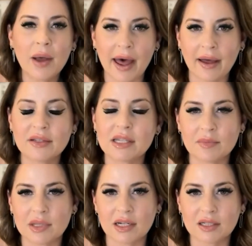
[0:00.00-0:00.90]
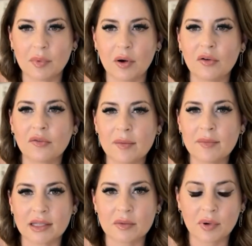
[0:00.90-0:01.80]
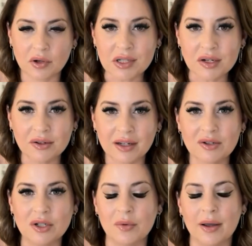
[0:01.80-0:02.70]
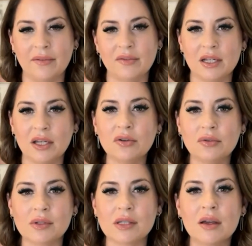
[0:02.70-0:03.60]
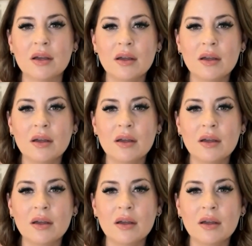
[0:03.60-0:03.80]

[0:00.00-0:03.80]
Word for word: you have something to pull from that's personal and you don't have to use